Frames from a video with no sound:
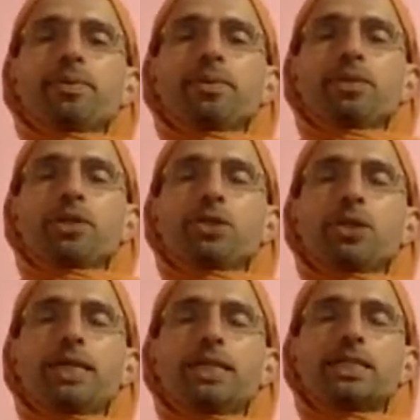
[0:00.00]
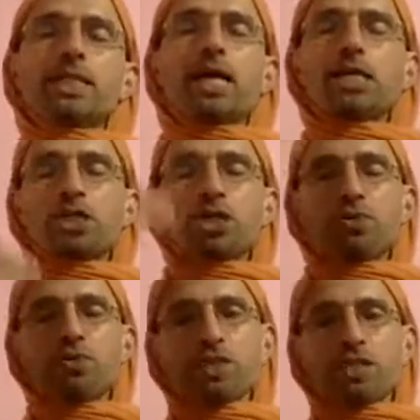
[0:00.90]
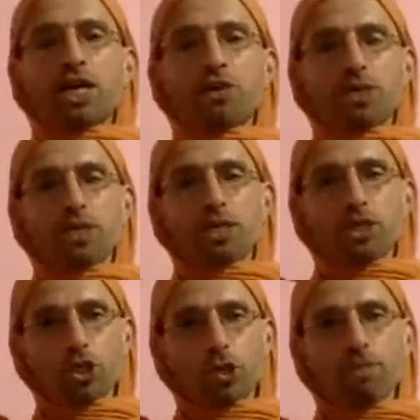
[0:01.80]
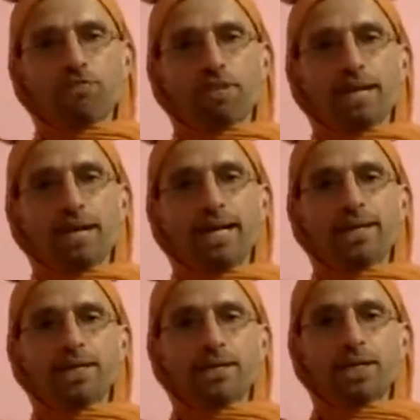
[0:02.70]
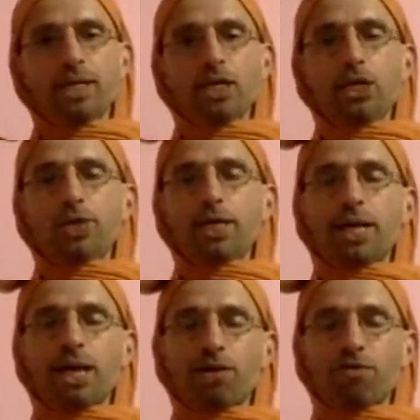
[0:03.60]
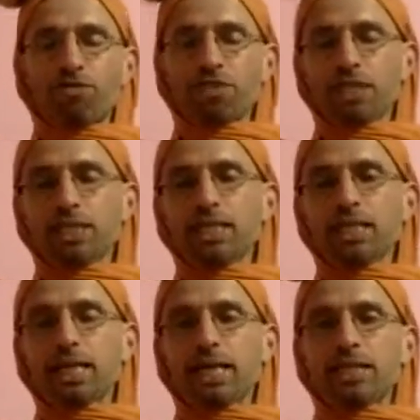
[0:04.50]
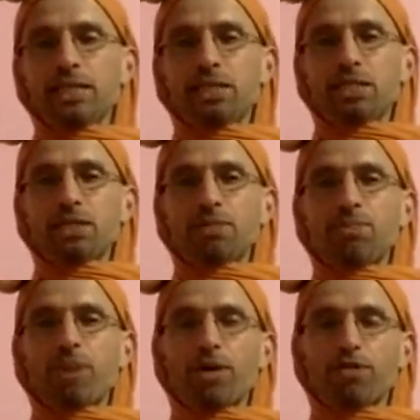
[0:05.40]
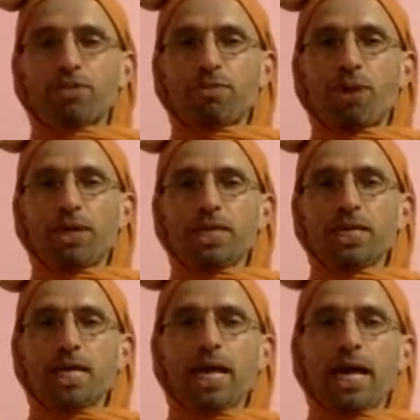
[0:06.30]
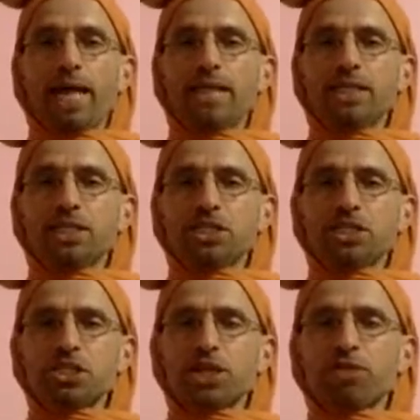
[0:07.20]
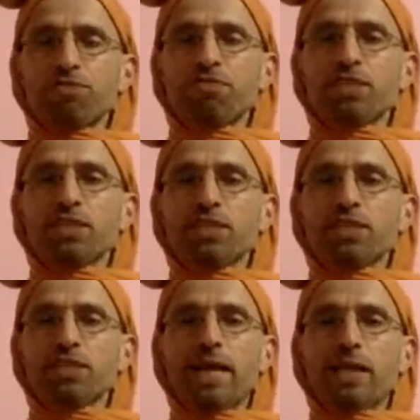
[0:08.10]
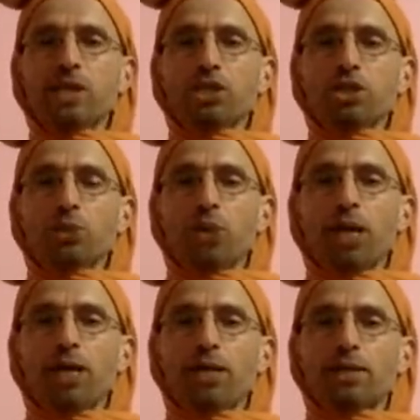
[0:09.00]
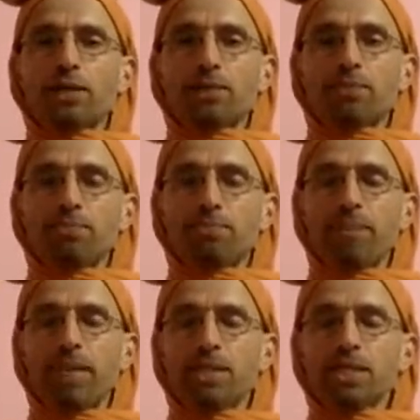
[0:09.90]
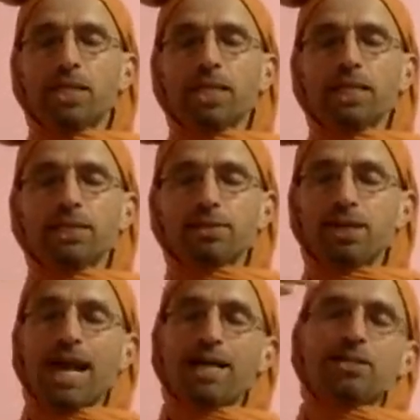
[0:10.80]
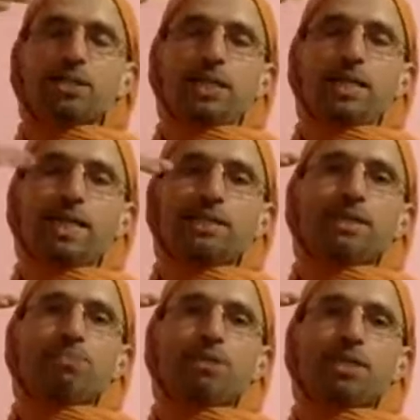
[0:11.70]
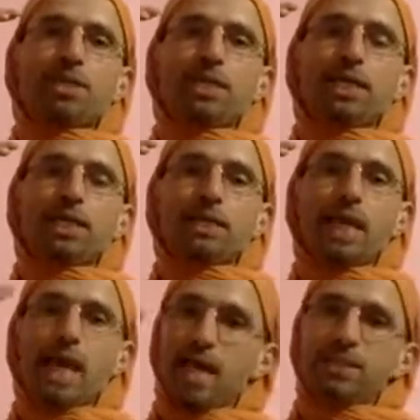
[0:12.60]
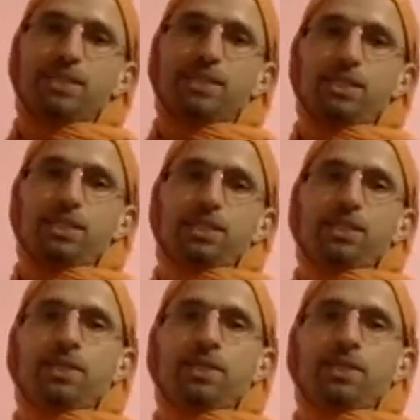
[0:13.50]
So let us start. We start with the top of the head. You can kind of feel the part of the body, and then just kind of feel that you are mentally relaxing and accepting it as it is.